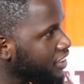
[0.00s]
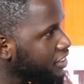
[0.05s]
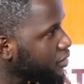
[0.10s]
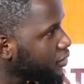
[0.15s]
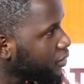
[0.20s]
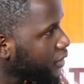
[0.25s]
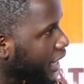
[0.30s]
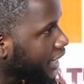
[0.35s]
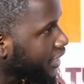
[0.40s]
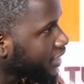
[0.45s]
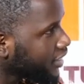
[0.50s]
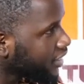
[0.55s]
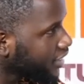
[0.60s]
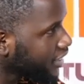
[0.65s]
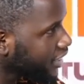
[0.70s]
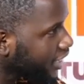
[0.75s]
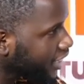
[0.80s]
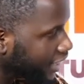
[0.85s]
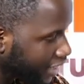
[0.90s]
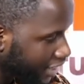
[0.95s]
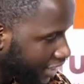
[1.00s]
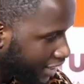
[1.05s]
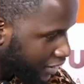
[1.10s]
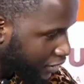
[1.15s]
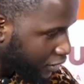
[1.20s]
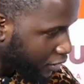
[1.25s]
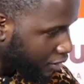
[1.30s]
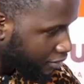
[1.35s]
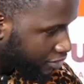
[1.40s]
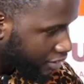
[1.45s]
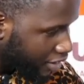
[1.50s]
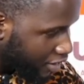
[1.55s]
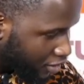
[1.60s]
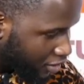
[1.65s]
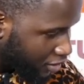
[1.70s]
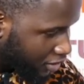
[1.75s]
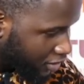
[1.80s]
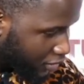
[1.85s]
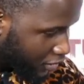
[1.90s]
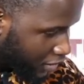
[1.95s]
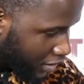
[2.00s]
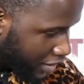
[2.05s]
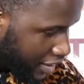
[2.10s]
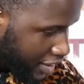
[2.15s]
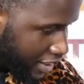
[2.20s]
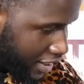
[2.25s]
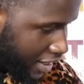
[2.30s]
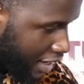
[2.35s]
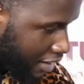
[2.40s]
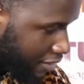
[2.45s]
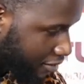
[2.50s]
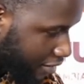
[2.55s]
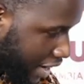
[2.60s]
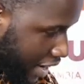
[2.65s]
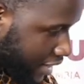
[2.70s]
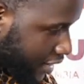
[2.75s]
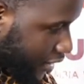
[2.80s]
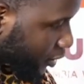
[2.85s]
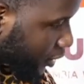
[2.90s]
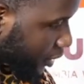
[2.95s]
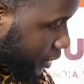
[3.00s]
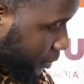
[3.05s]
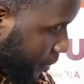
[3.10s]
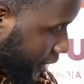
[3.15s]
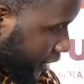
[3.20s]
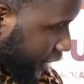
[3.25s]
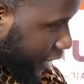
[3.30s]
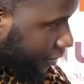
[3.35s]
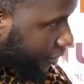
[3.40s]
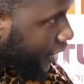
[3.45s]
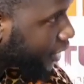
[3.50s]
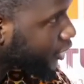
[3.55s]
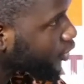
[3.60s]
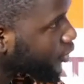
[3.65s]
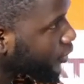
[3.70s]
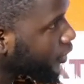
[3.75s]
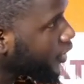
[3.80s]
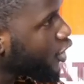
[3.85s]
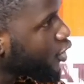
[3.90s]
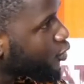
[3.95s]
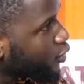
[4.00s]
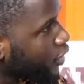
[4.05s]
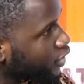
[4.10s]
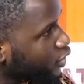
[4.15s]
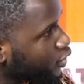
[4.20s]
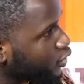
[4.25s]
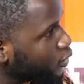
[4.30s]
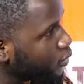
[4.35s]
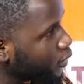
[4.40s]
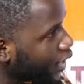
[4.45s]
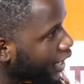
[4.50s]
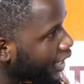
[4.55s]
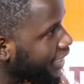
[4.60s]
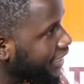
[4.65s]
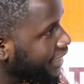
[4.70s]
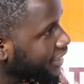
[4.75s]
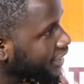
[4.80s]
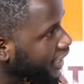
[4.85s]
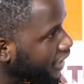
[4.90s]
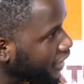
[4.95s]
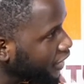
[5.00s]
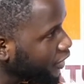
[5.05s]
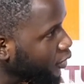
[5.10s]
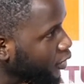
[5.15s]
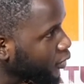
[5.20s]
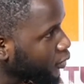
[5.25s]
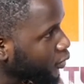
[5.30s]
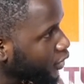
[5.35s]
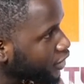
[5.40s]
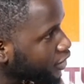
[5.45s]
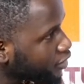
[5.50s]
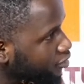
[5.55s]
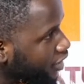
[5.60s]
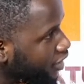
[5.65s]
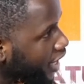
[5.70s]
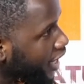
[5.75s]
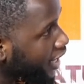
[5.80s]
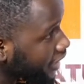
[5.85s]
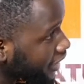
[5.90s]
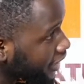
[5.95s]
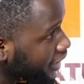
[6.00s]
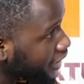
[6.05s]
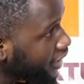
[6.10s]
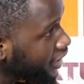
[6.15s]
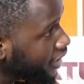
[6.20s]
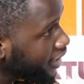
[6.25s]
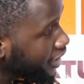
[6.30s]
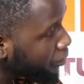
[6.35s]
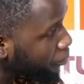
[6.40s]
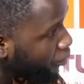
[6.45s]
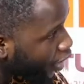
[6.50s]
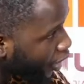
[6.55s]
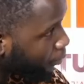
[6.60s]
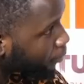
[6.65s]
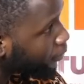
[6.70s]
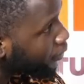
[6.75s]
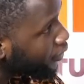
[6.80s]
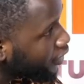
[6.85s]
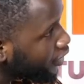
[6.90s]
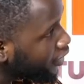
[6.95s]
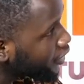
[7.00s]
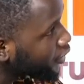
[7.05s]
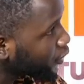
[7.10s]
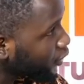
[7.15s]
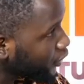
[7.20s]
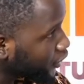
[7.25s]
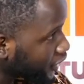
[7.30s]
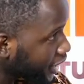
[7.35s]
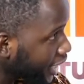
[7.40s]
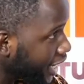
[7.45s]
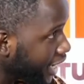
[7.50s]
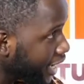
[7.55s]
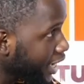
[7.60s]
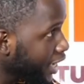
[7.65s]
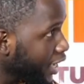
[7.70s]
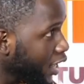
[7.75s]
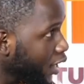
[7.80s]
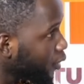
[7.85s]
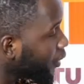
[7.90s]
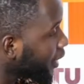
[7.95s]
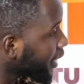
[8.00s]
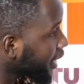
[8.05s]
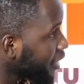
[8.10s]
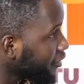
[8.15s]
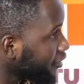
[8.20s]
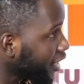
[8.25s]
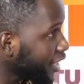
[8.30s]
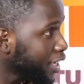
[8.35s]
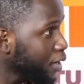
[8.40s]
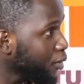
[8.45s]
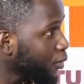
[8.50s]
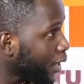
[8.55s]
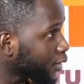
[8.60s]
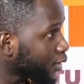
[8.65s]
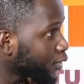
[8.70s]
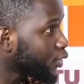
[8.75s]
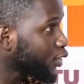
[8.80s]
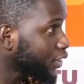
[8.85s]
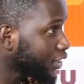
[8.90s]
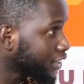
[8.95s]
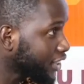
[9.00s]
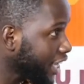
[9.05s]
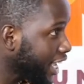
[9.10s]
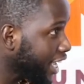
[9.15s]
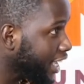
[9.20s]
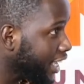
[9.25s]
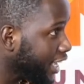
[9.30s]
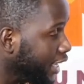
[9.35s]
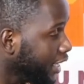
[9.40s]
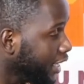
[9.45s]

you and your fellow colleague advisor to special advisor, what you were literally doing was firing him up to say whatever he wants to say.